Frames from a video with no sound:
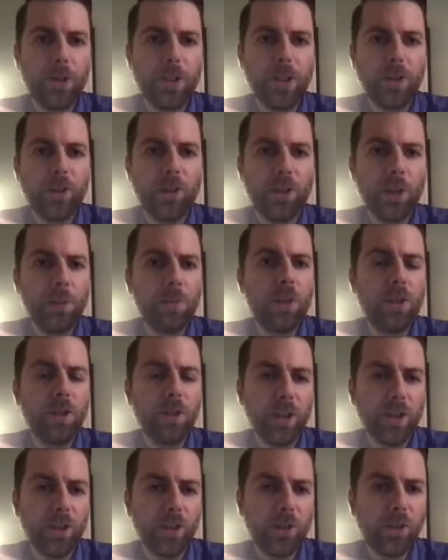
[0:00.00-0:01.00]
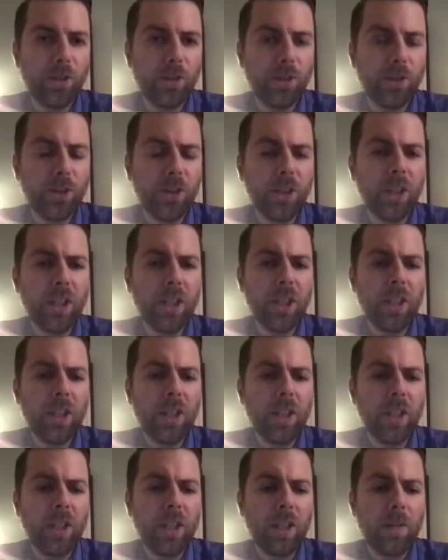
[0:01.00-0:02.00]
the exemption list
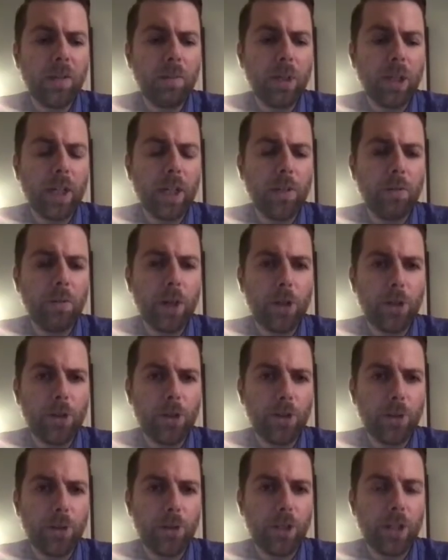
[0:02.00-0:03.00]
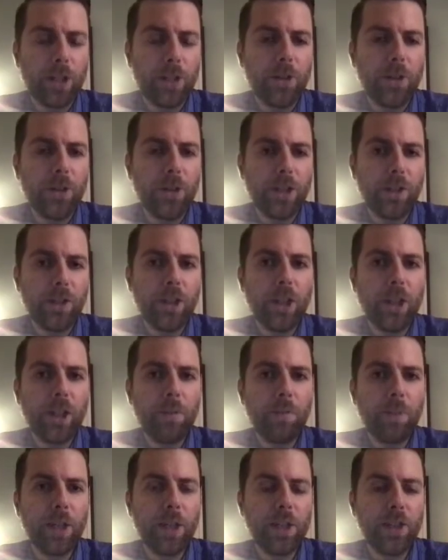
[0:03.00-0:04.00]
by Roger Goodell and then
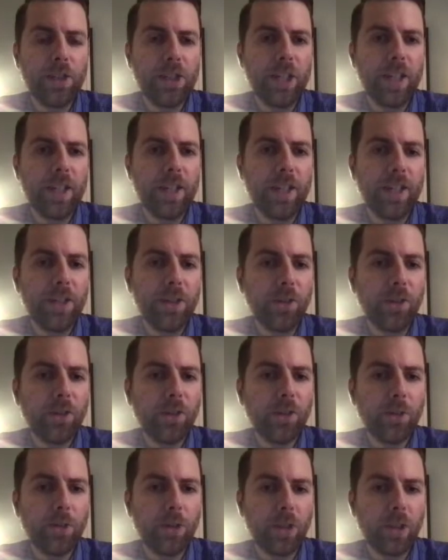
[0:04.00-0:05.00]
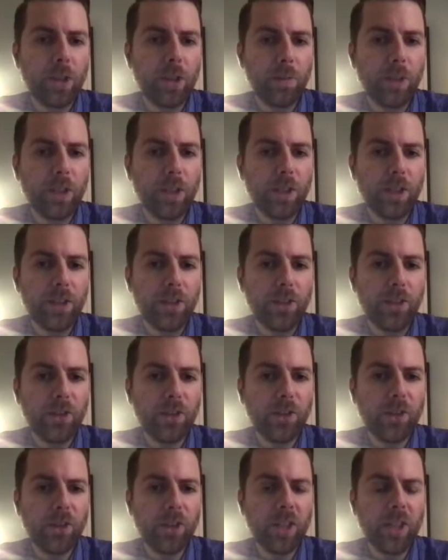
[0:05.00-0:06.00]
cut by the Giants
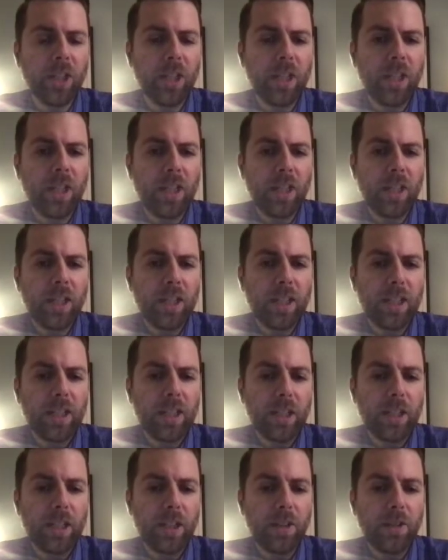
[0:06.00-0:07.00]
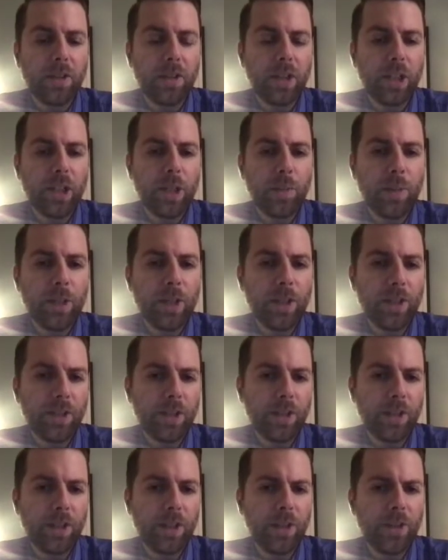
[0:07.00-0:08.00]
because him
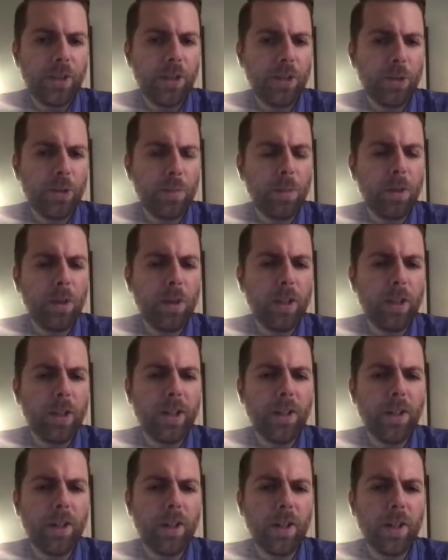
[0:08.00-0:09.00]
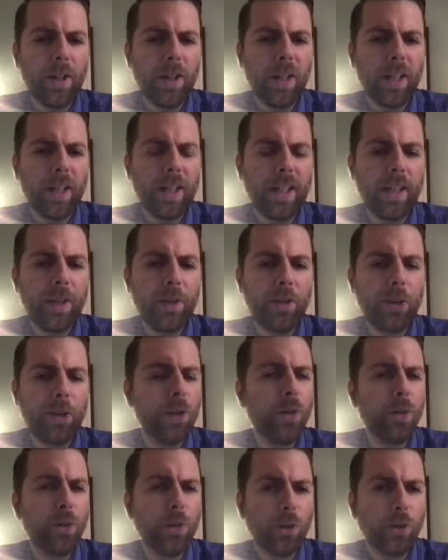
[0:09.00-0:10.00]
and another player had
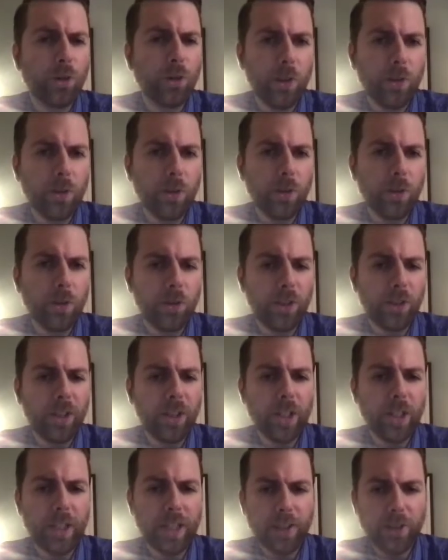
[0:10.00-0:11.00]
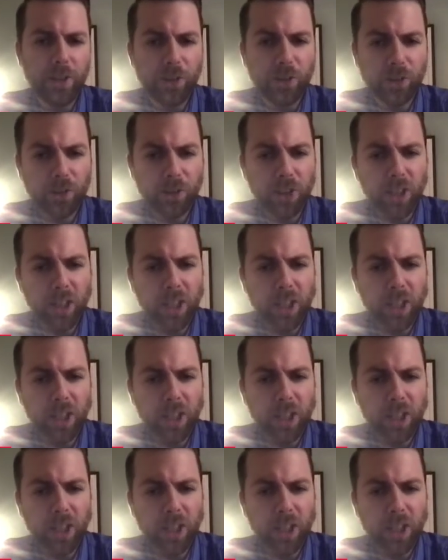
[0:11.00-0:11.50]
turned themselves in, I guess.